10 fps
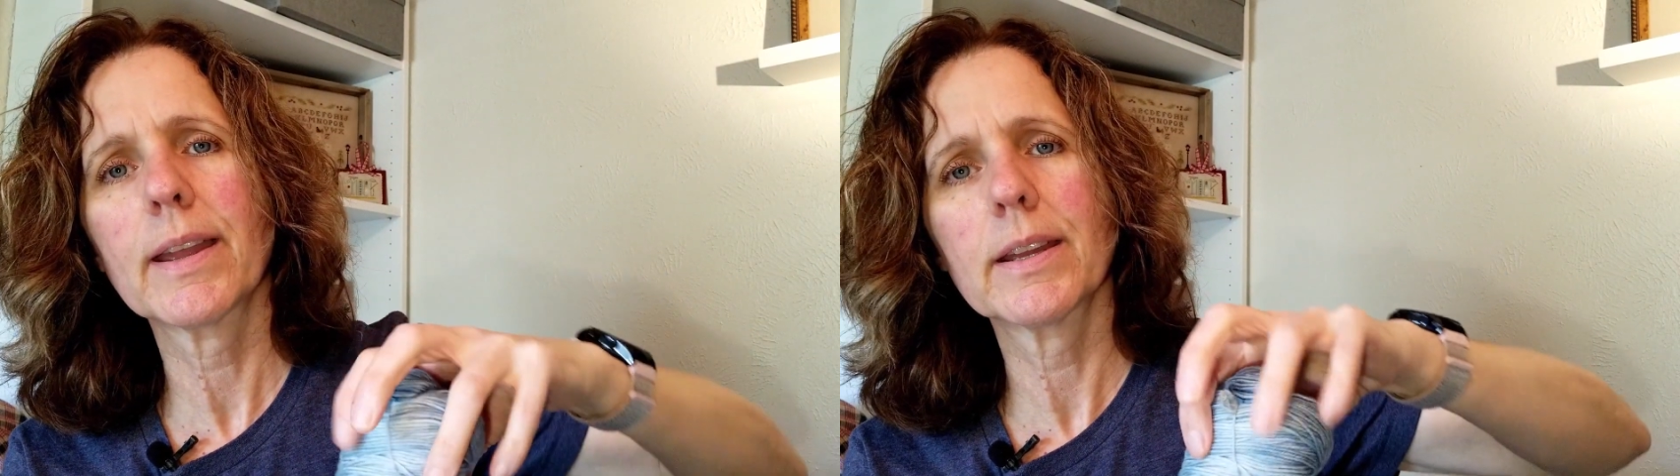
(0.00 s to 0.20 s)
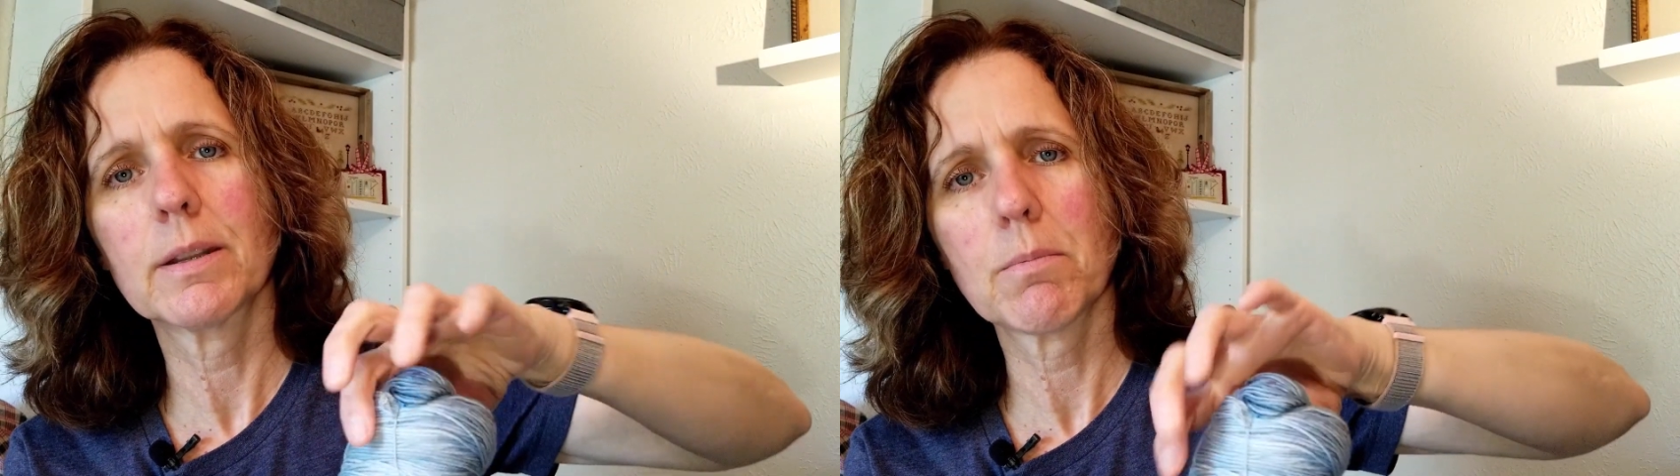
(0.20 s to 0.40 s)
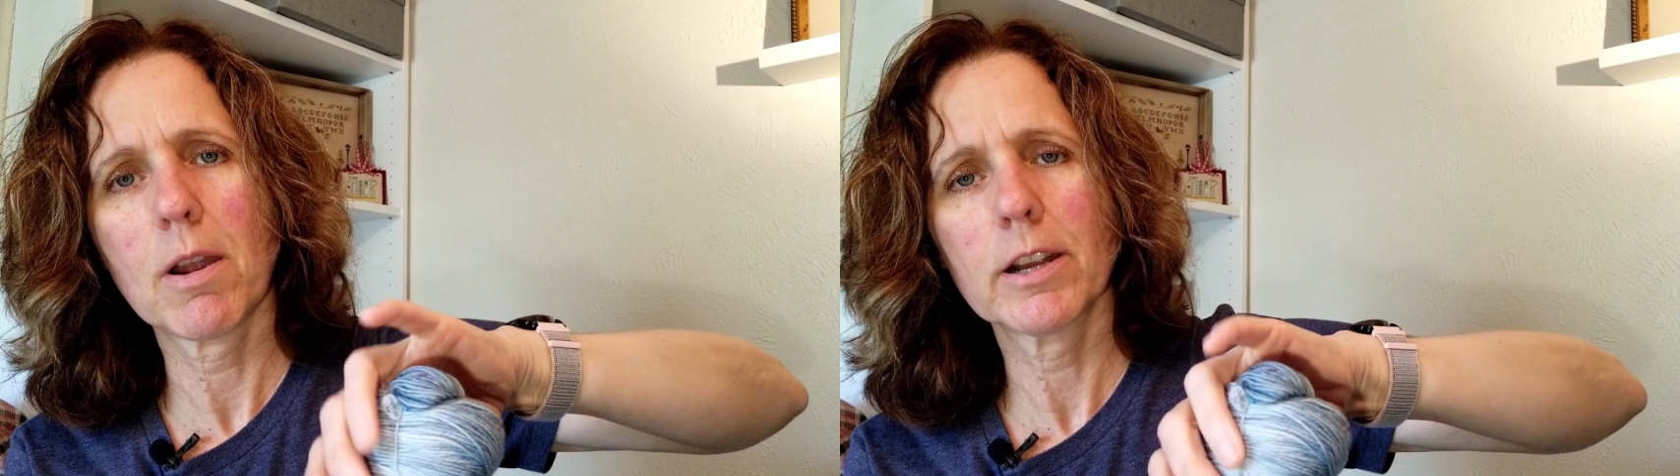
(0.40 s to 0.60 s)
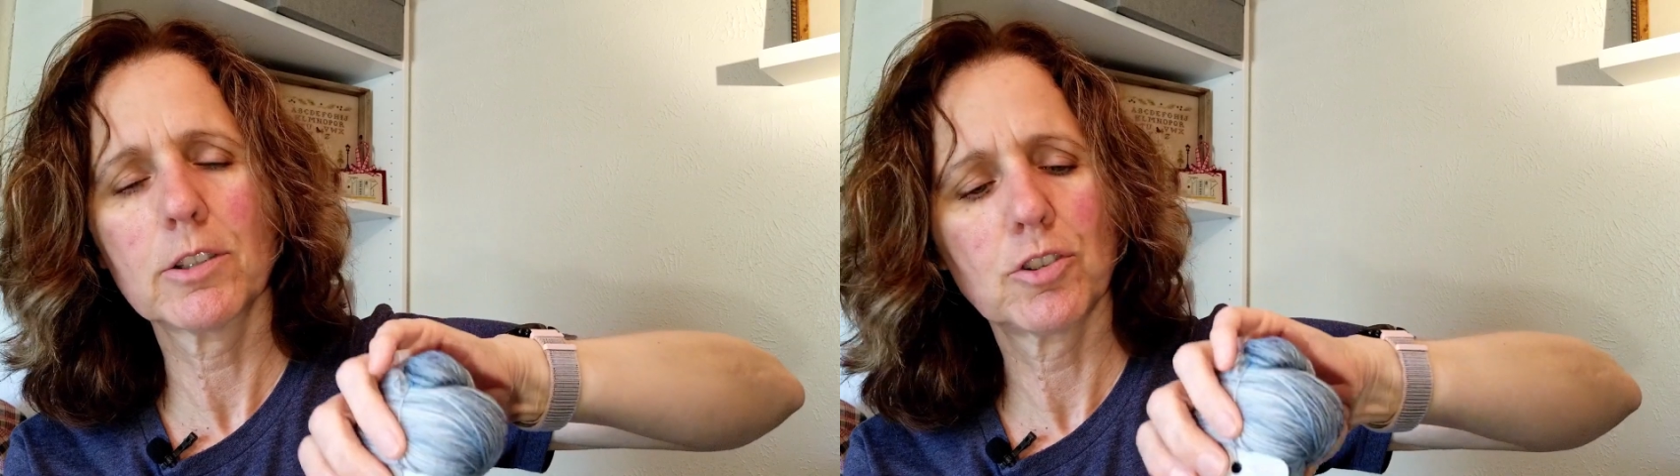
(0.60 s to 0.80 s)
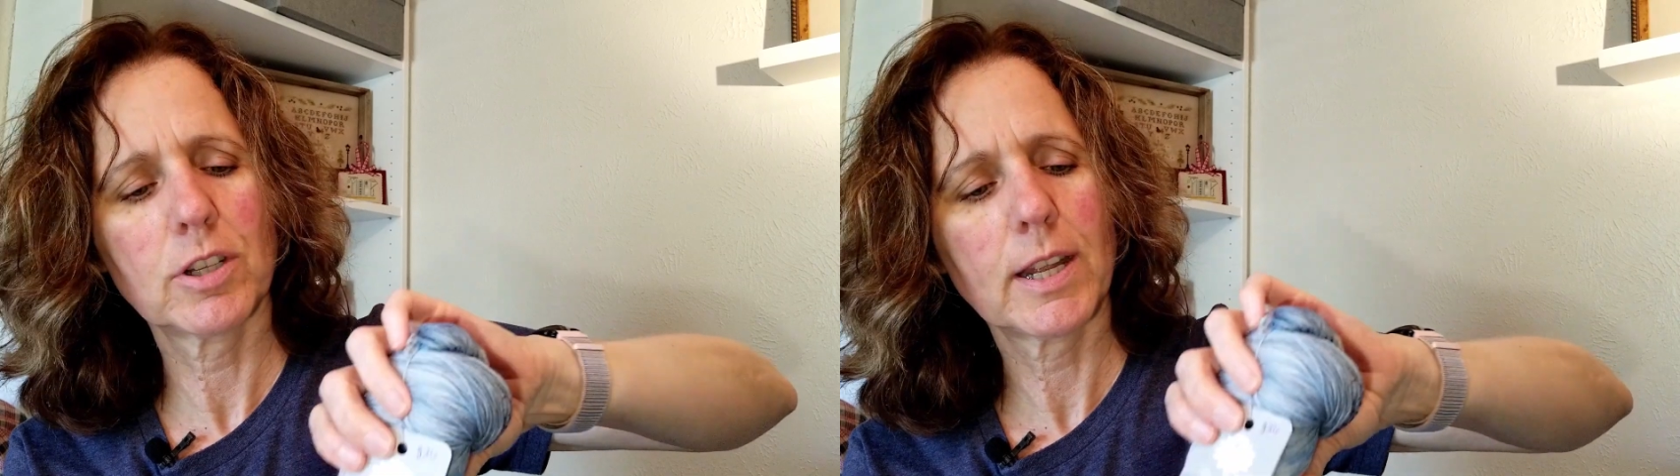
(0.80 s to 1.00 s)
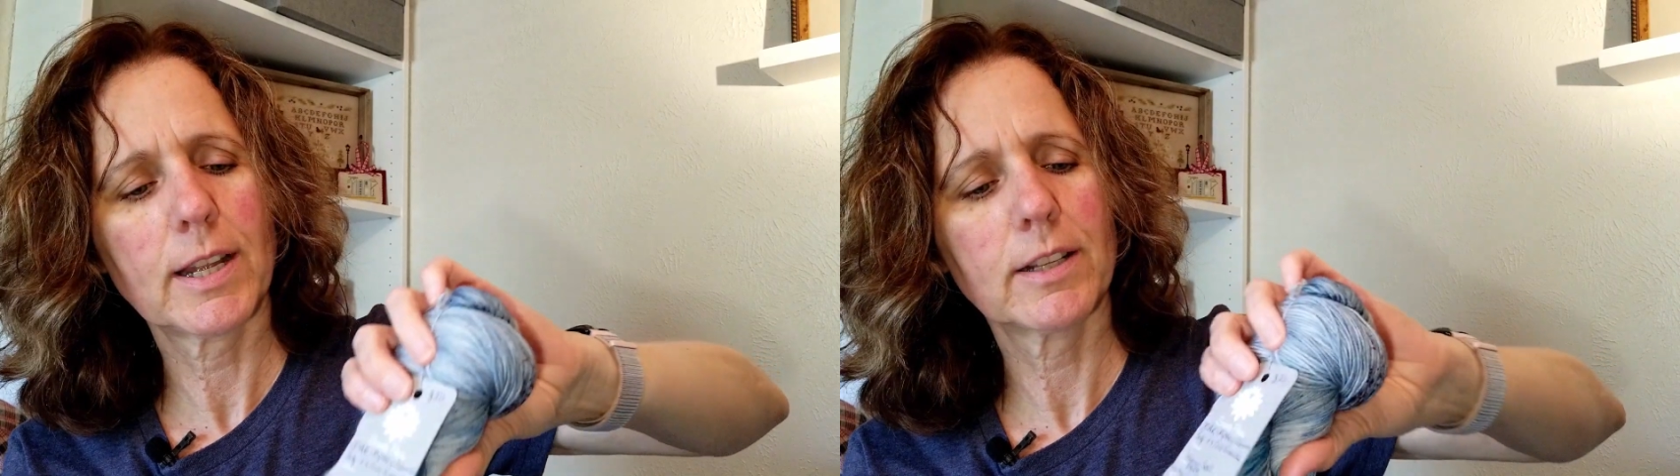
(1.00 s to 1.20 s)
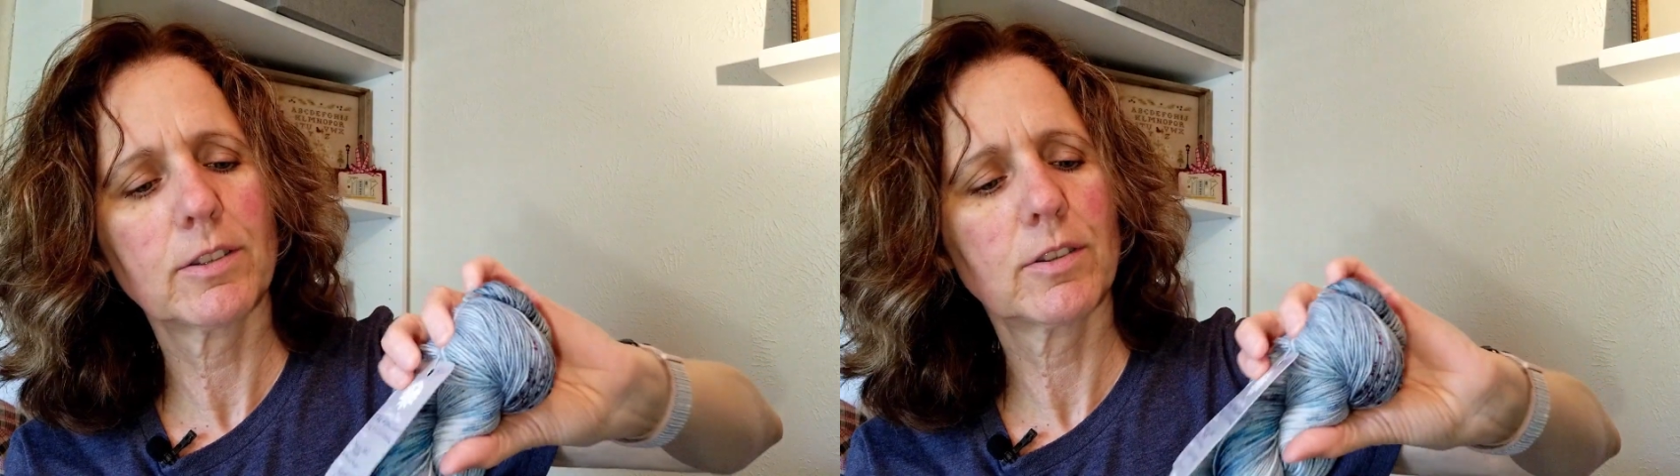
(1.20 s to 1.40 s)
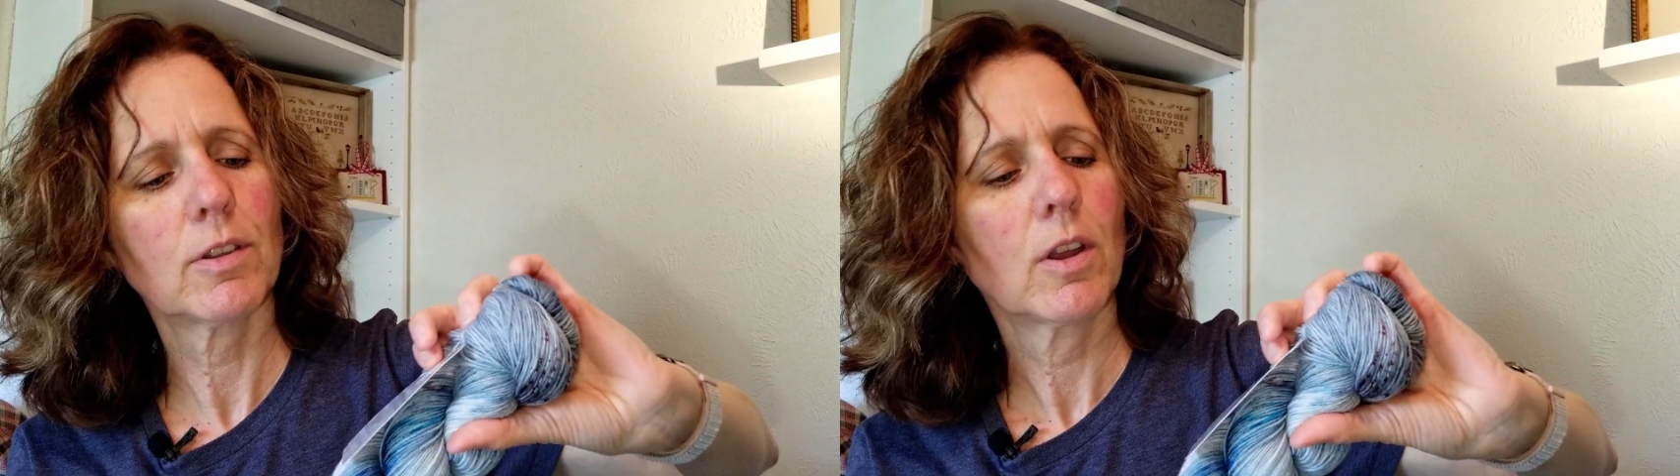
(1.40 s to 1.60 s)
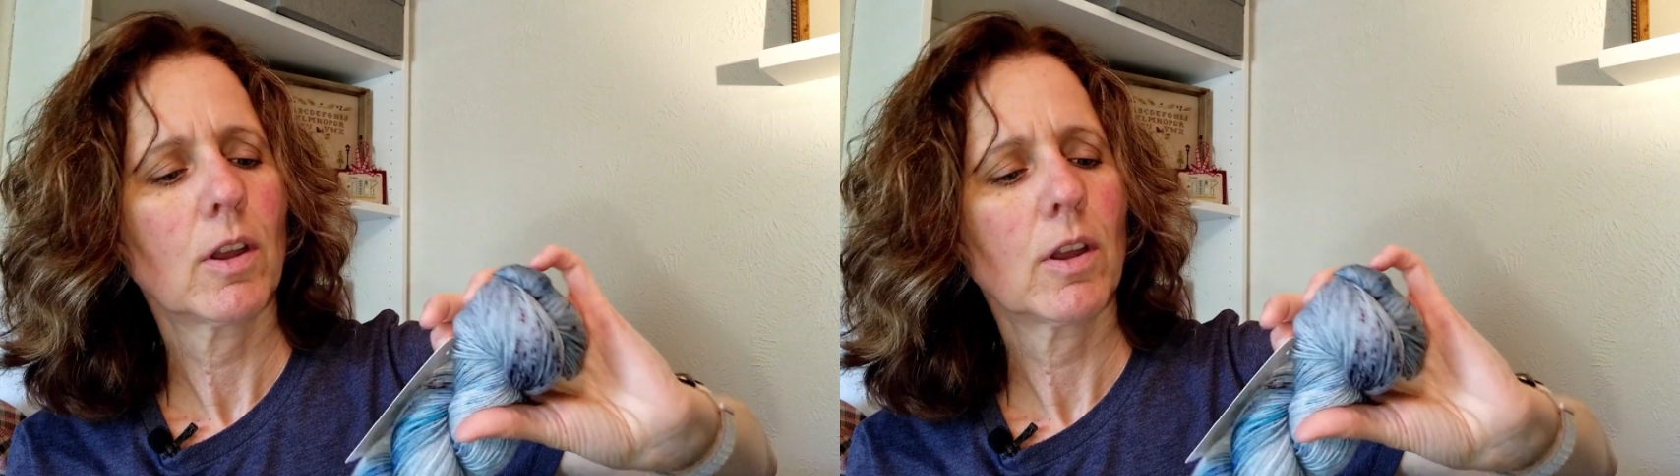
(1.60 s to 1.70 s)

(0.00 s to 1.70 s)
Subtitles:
in March, and